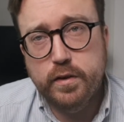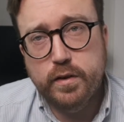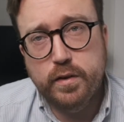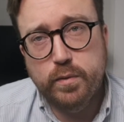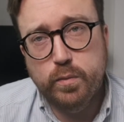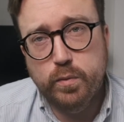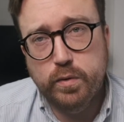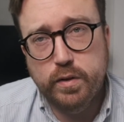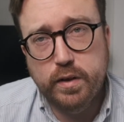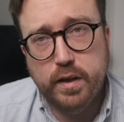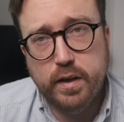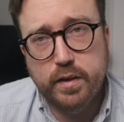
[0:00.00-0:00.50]

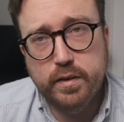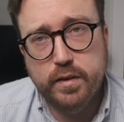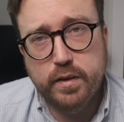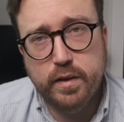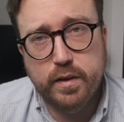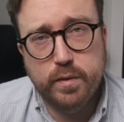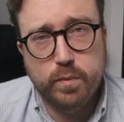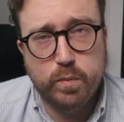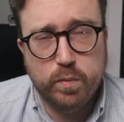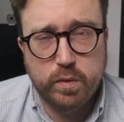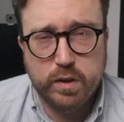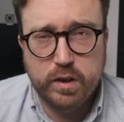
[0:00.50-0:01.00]

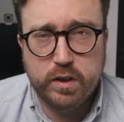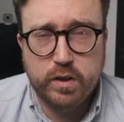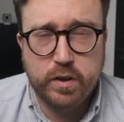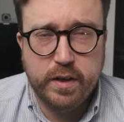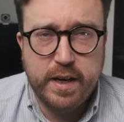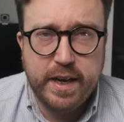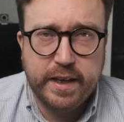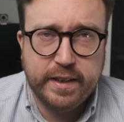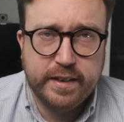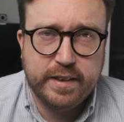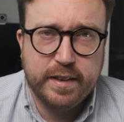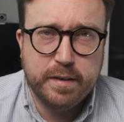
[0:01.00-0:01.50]
The
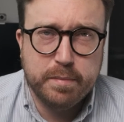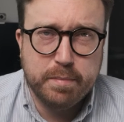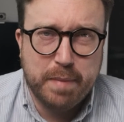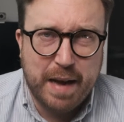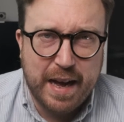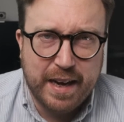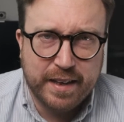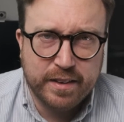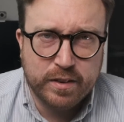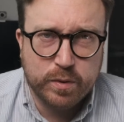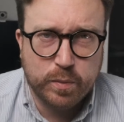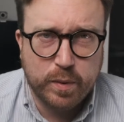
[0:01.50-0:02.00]
connecting
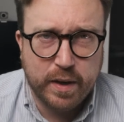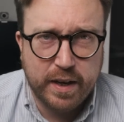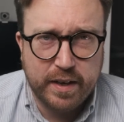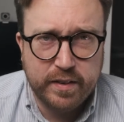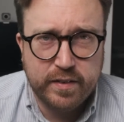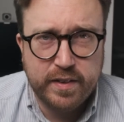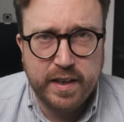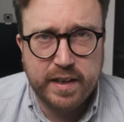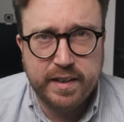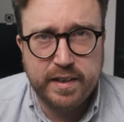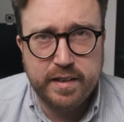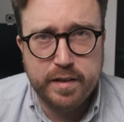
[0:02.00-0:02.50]
back to what I
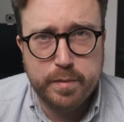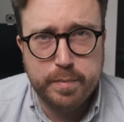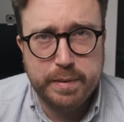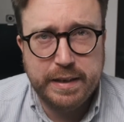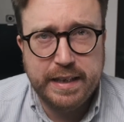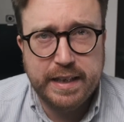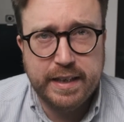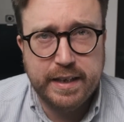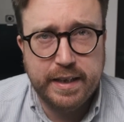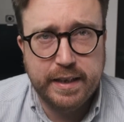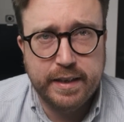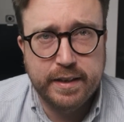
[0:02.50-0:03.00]
said in the
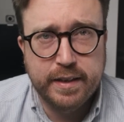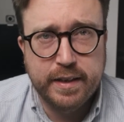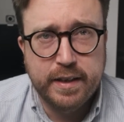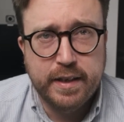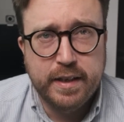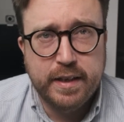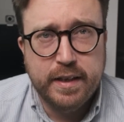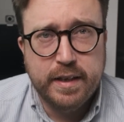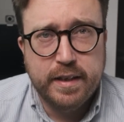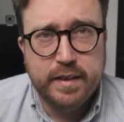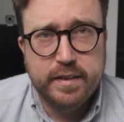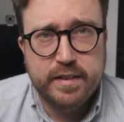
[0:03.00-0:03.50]
beginning,
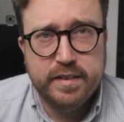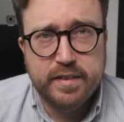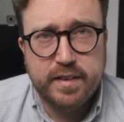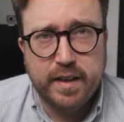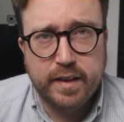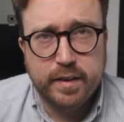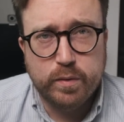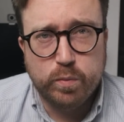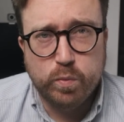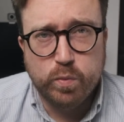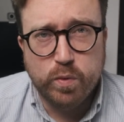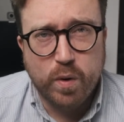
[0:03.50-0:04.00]
this
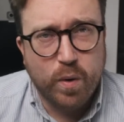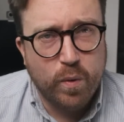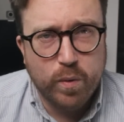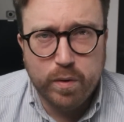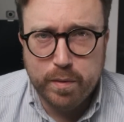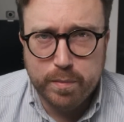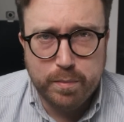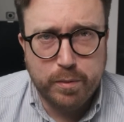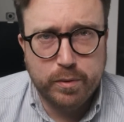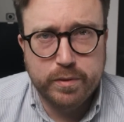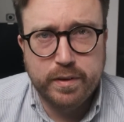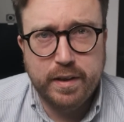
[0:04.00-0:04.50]
like role
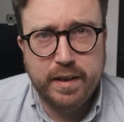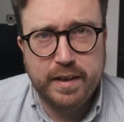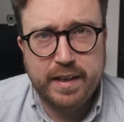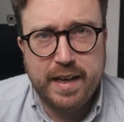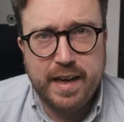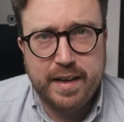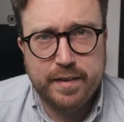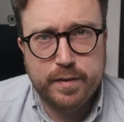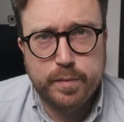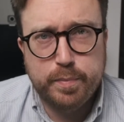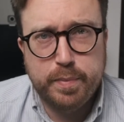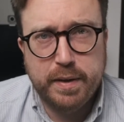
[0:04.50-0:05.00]
modeling
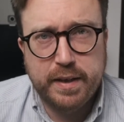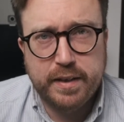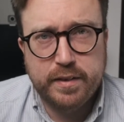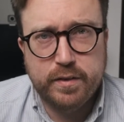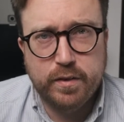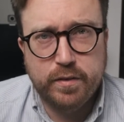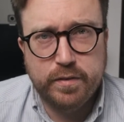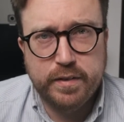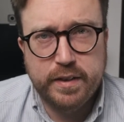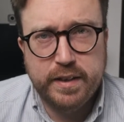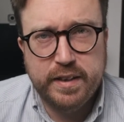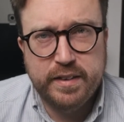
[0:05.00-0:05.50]
aspect
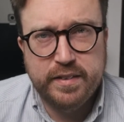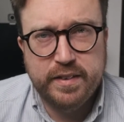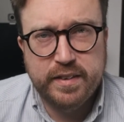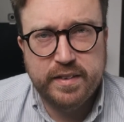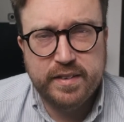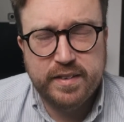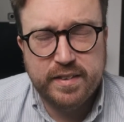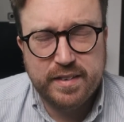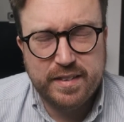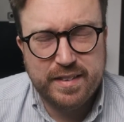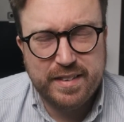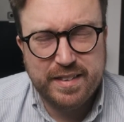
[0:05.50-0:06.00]
of it is
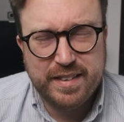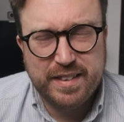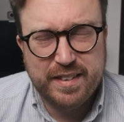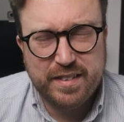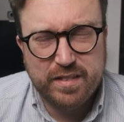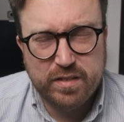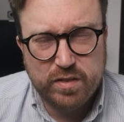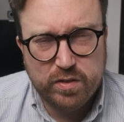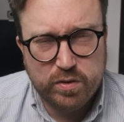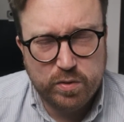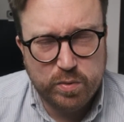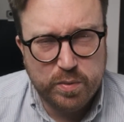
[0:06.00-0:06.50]

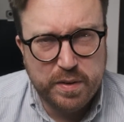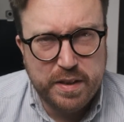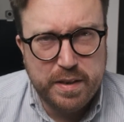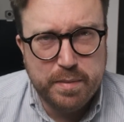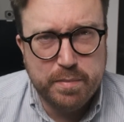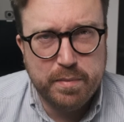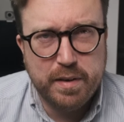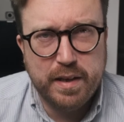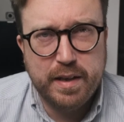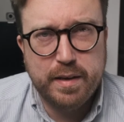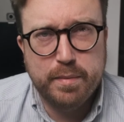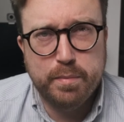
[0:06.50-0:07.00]

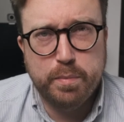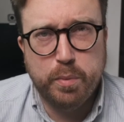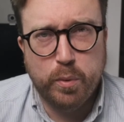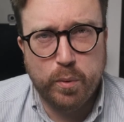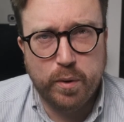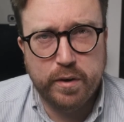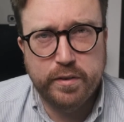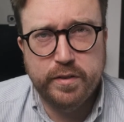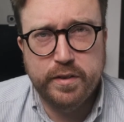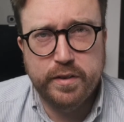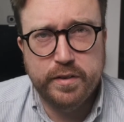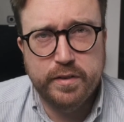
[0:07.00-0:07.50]
extremely
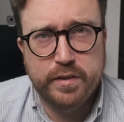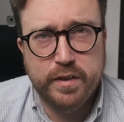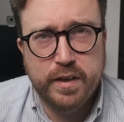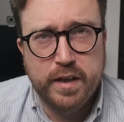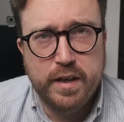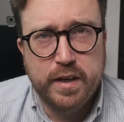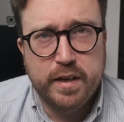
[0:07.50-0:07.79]
important.